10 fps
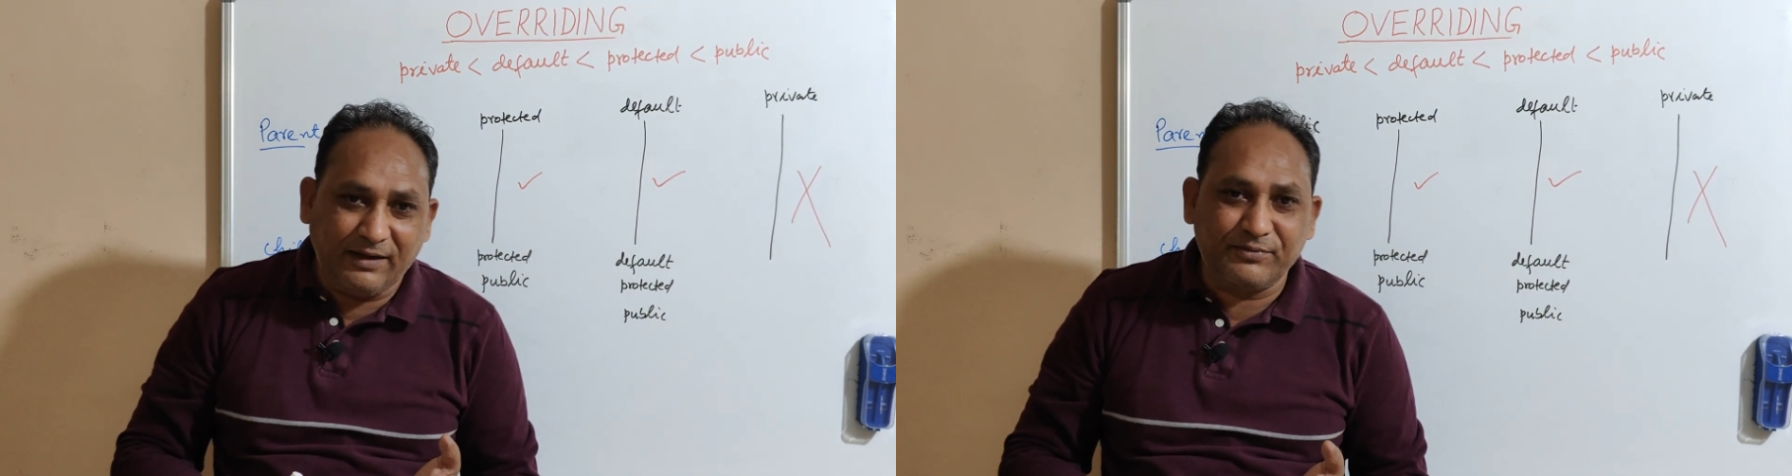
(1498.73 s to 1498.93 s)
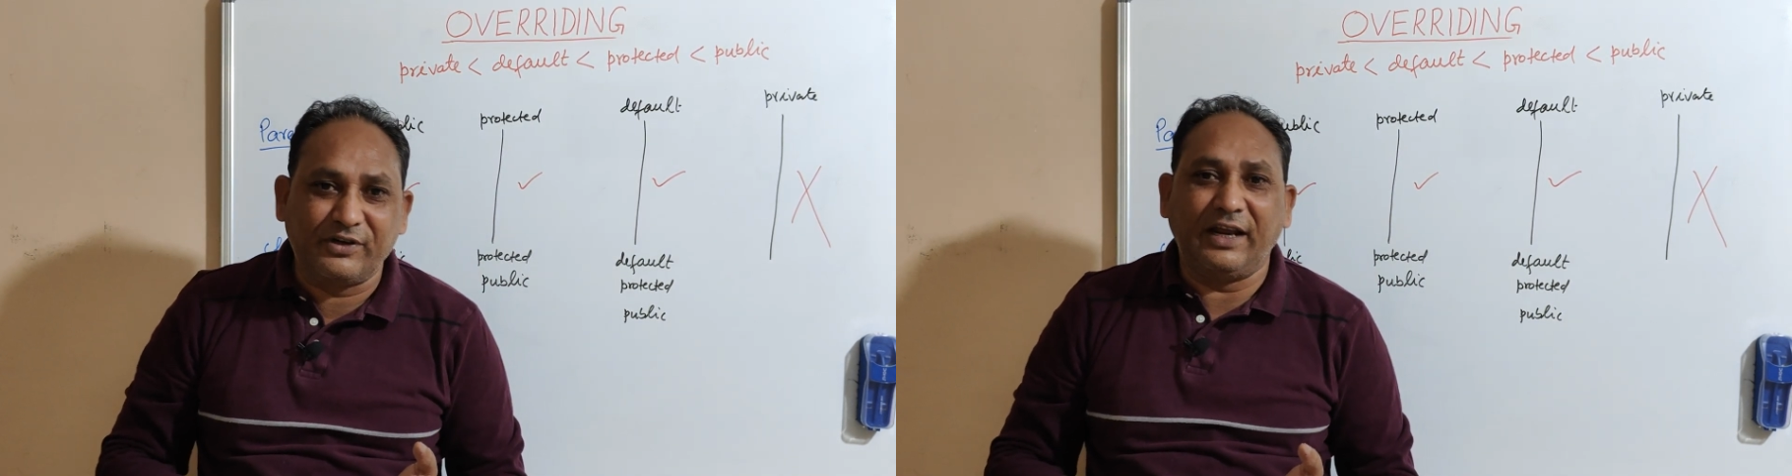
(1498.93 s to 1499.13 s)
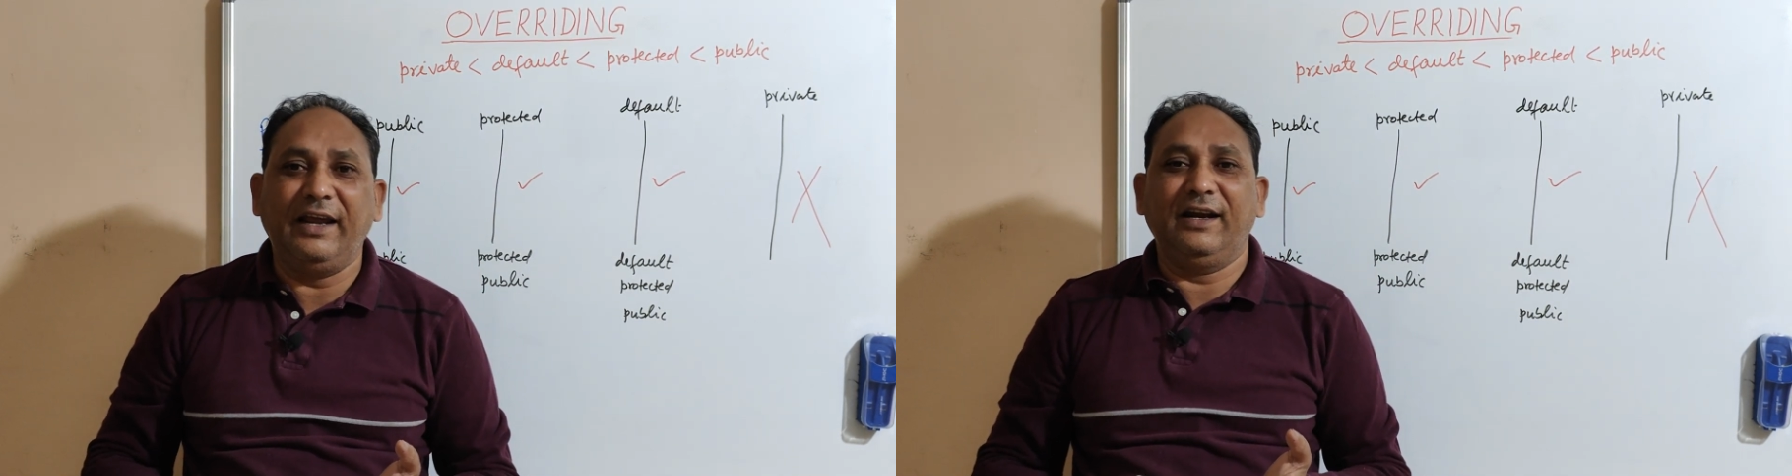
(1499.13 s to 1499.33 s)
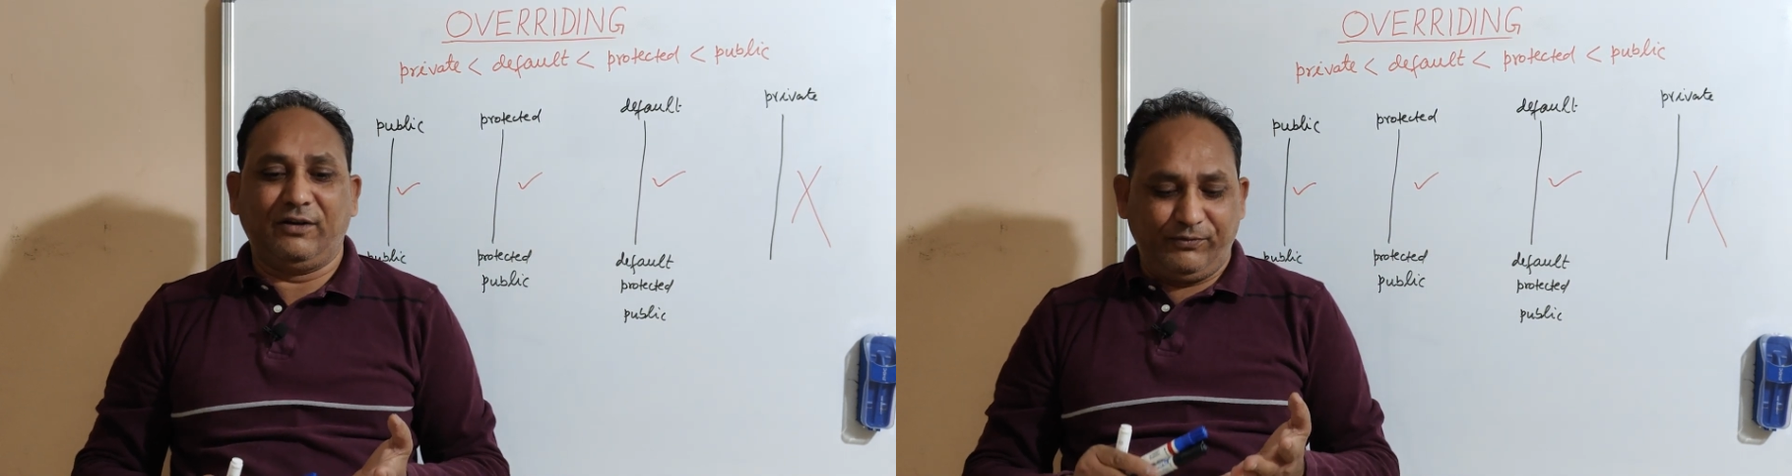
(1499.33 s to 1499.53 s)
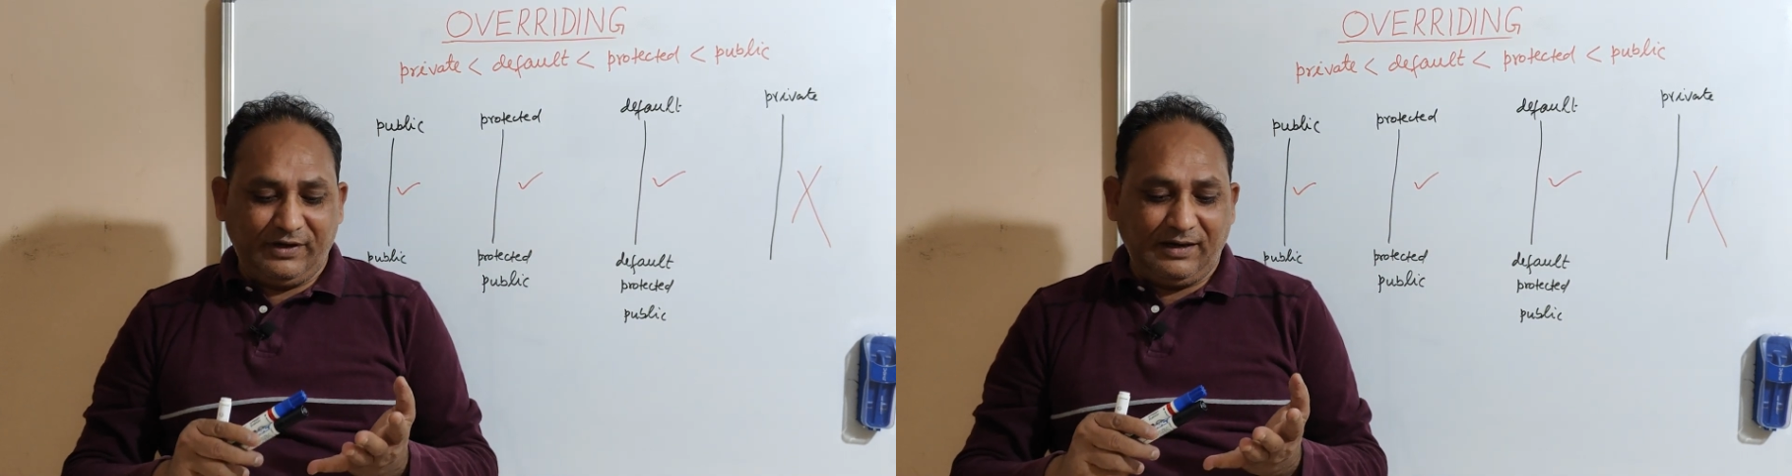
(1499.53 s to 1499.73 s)

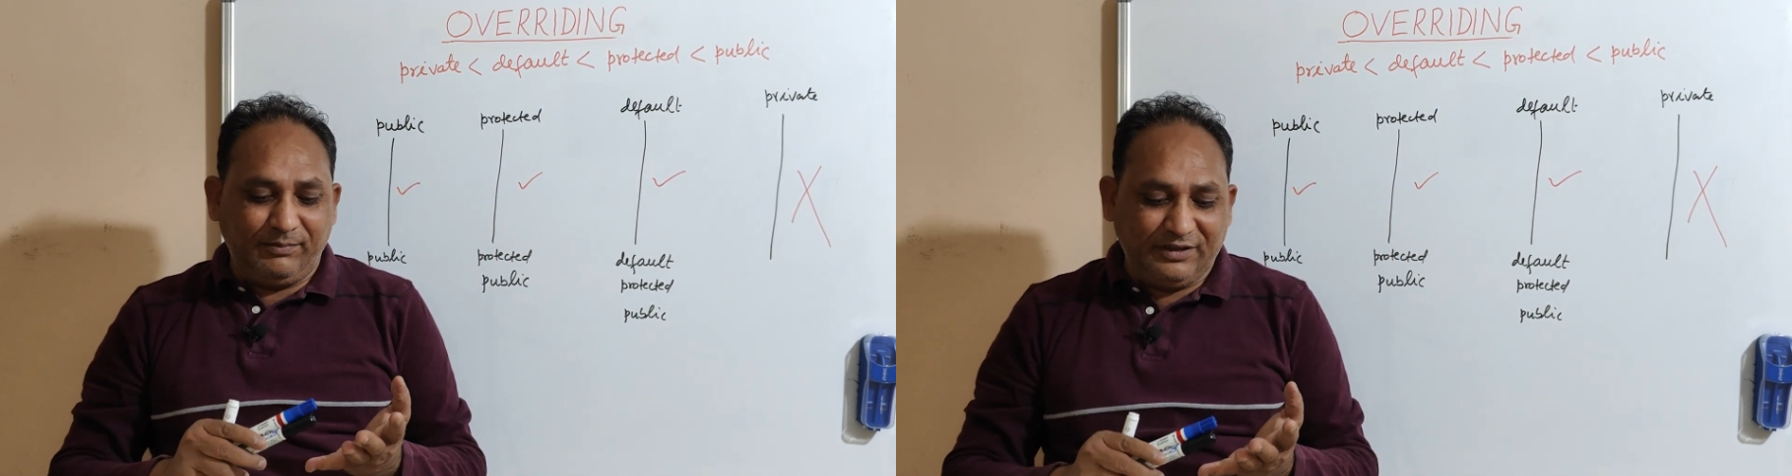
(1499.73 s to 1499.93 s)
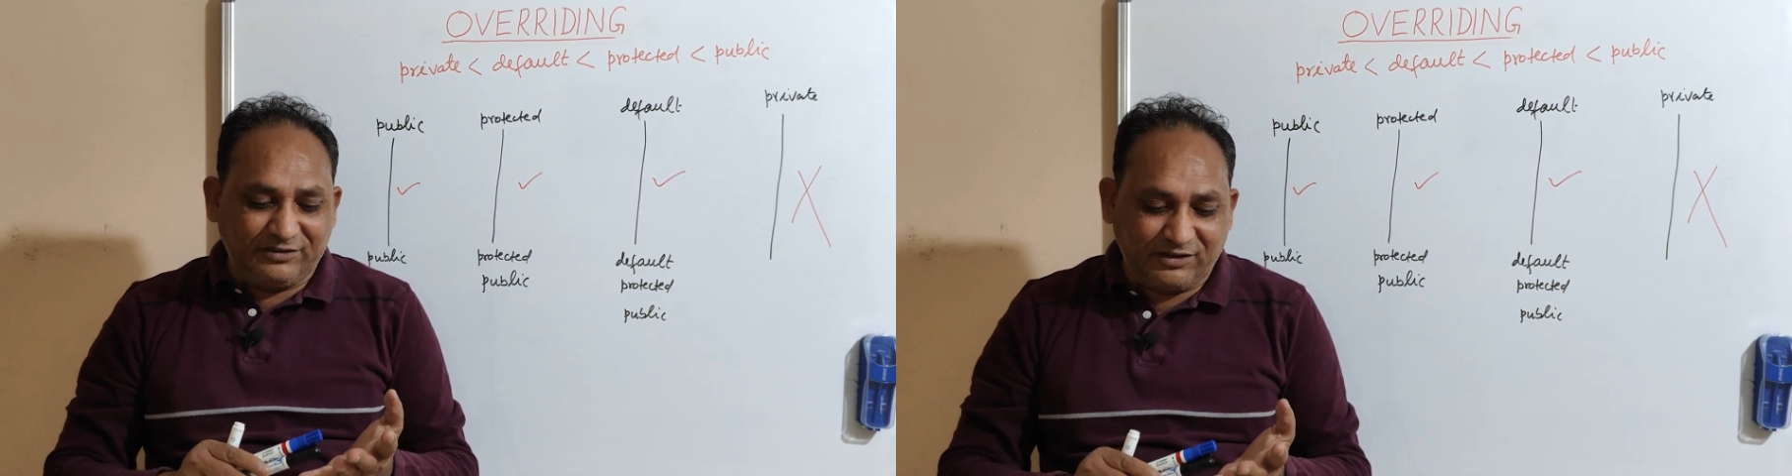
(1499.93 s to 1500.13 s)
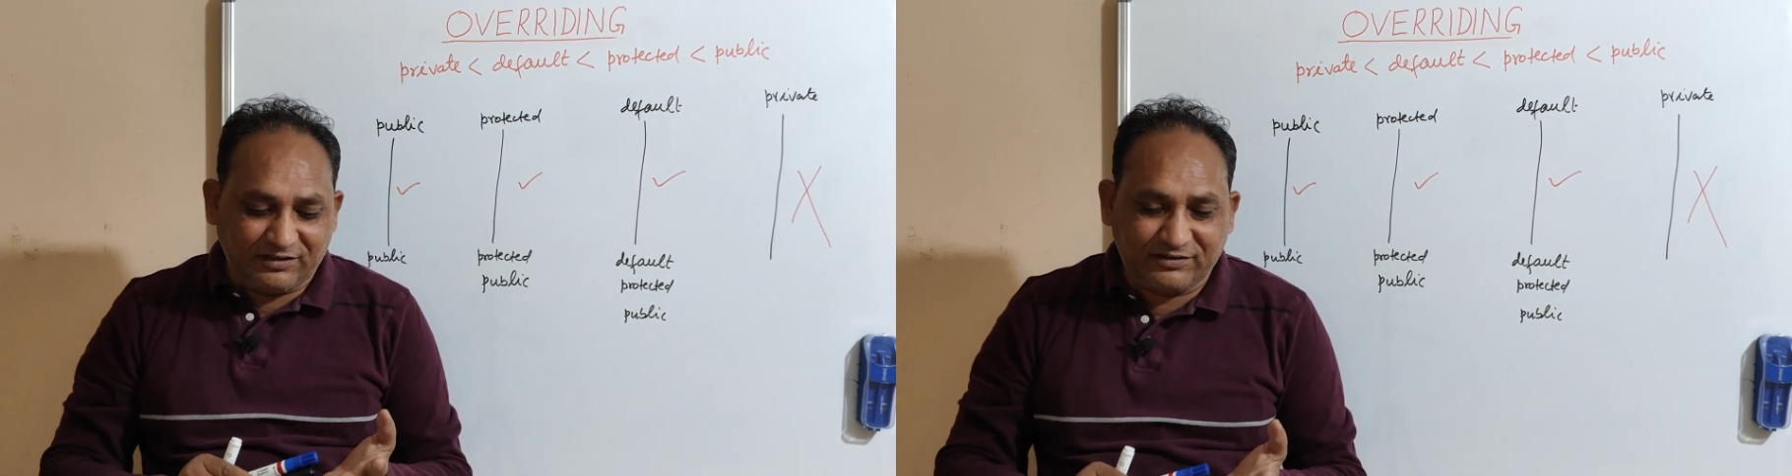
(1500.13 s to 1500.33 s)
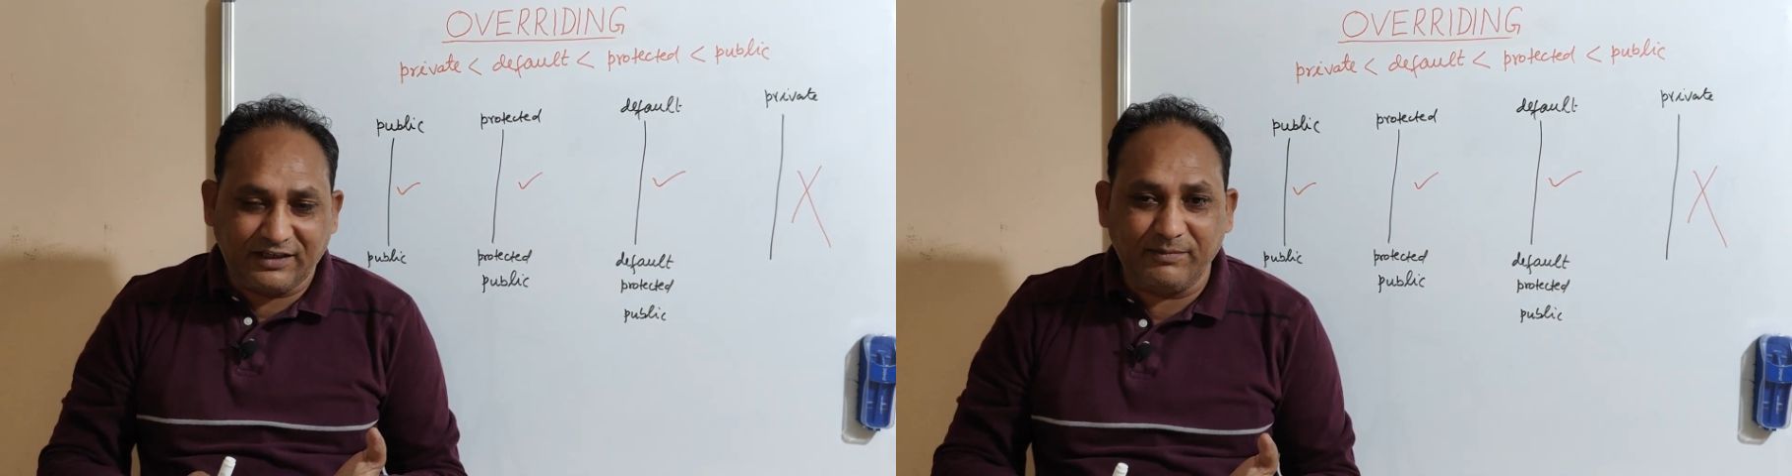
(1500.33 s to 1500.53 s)
abstract, we have discussed